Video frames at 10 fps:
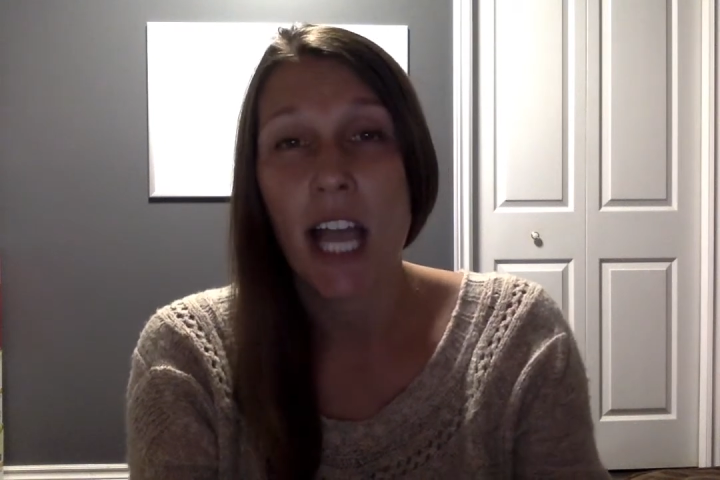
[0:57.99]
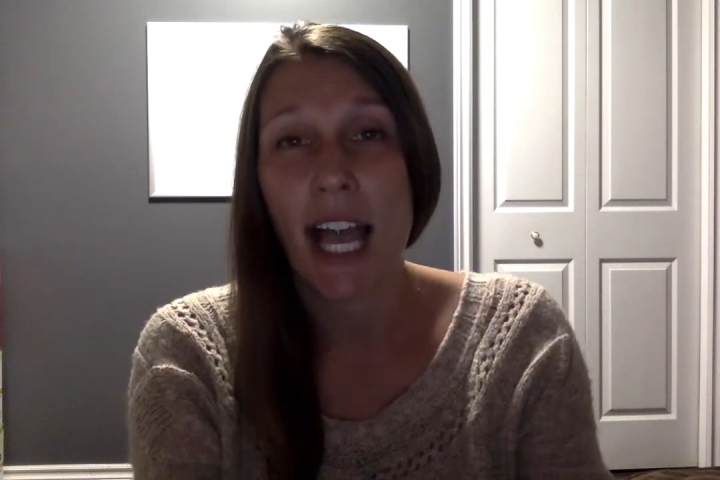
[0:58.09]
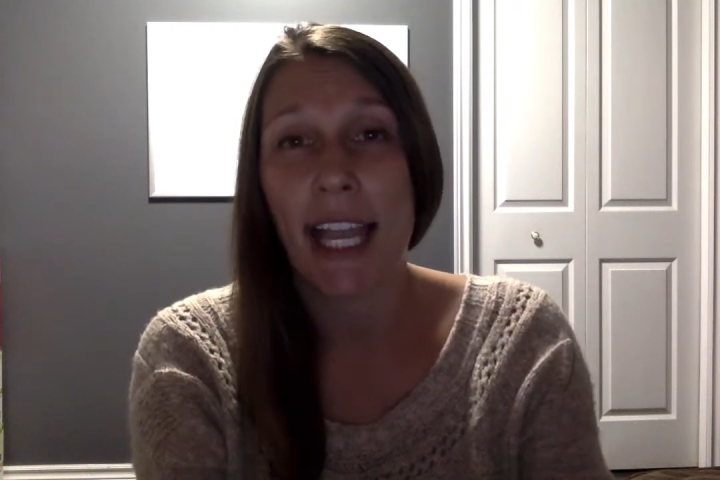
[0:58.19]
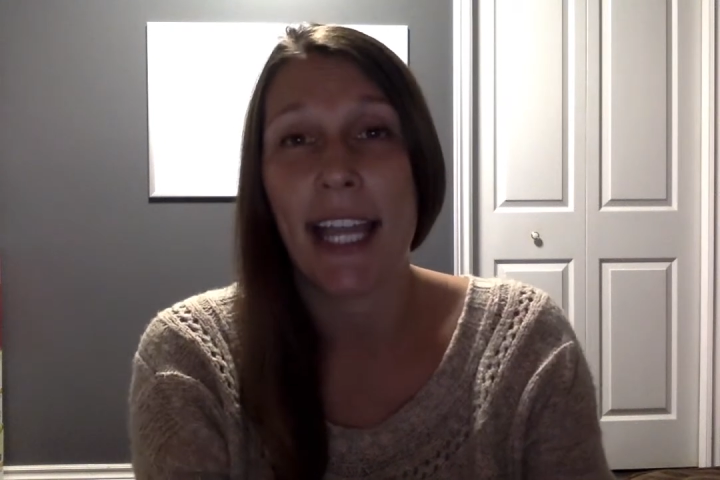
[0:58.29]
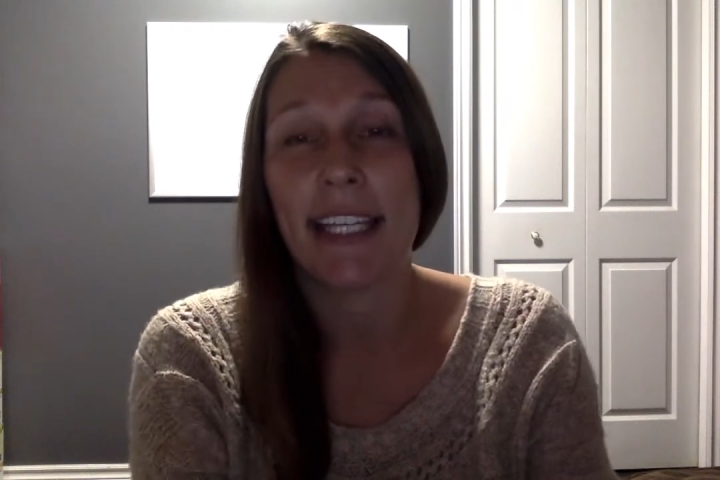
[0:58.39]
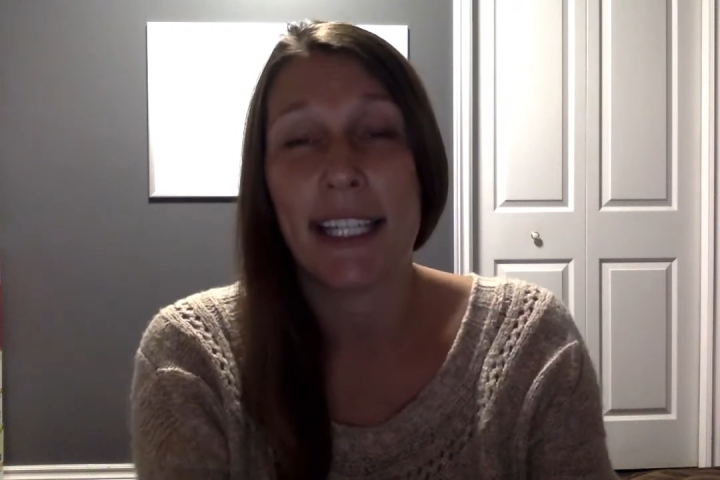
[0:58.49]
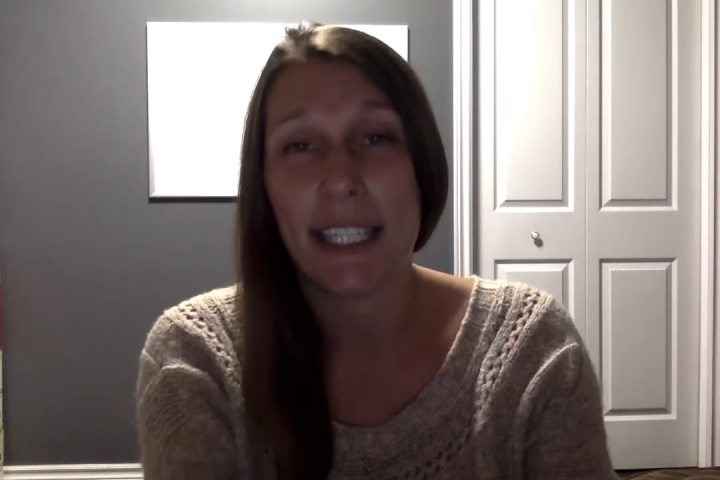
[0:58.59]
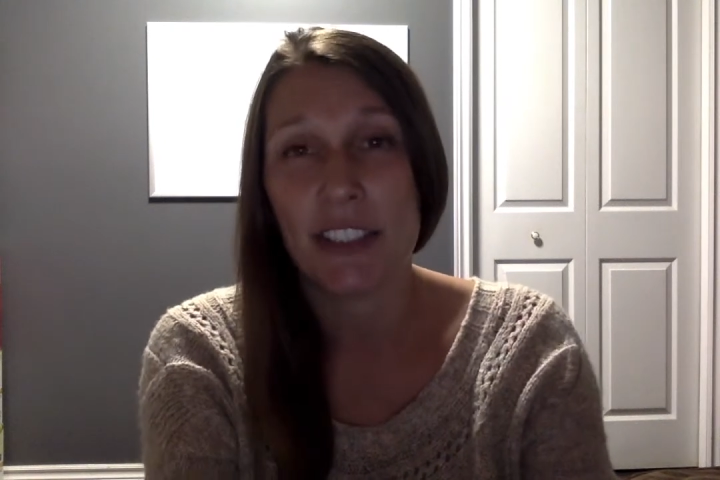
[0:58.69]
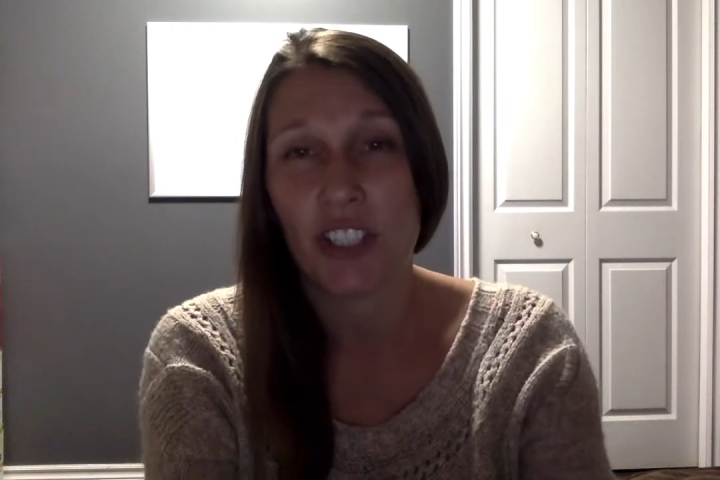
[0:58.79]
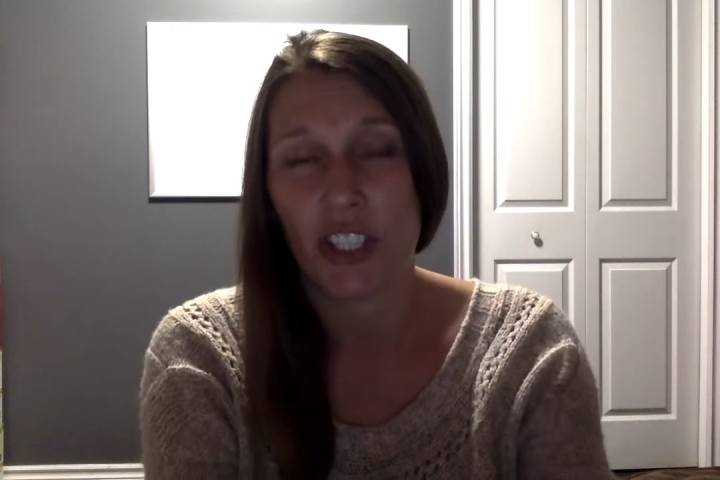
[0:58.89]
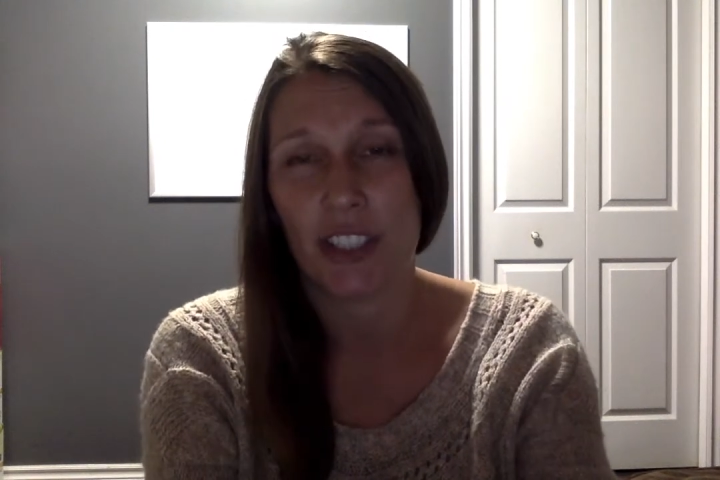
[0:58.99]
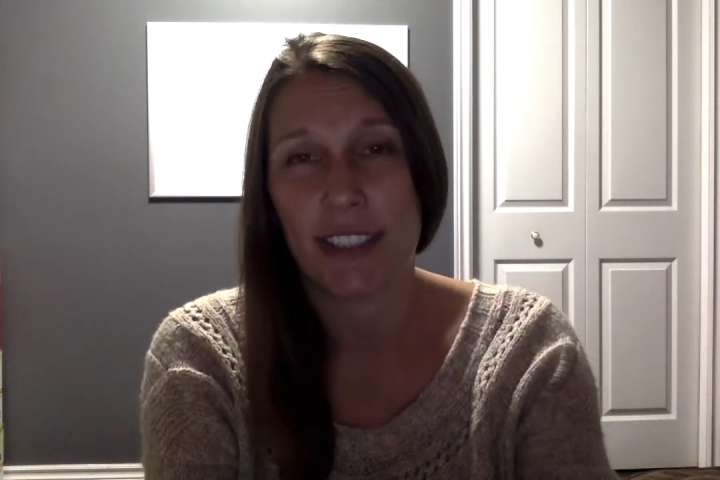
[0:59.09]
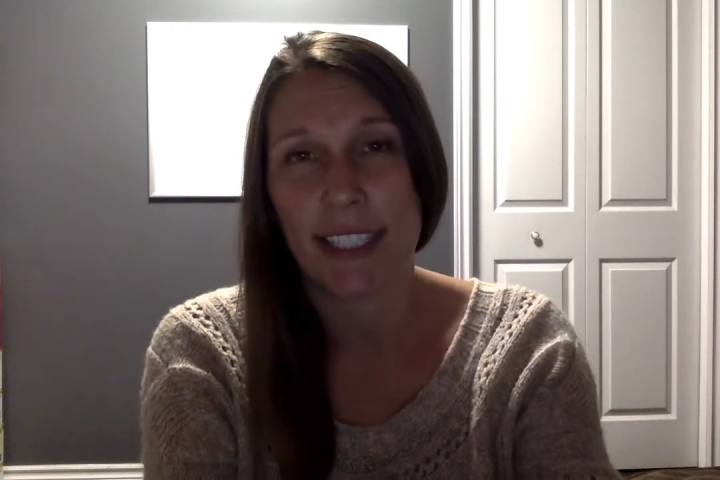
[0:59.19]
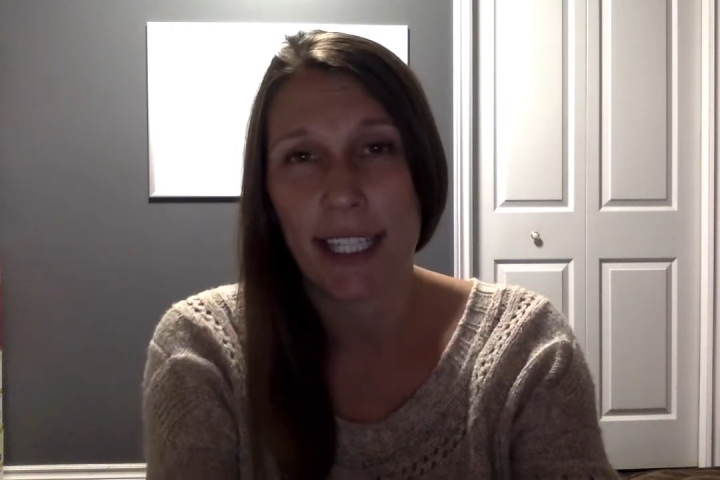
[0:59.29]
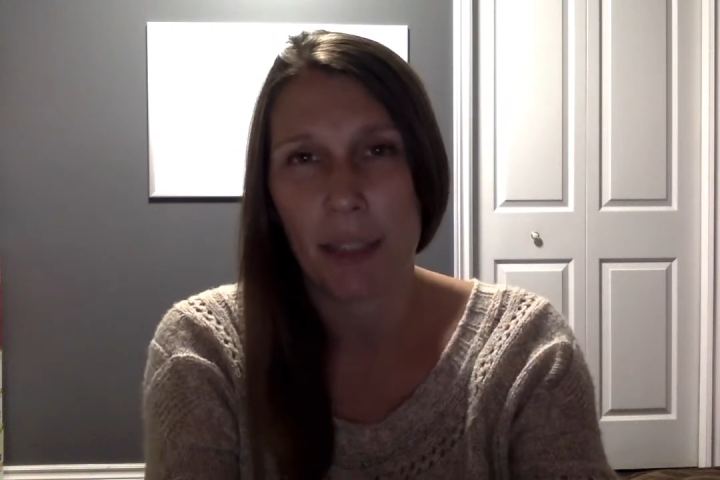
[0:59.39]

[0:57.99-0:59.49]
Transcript: I had an intern say to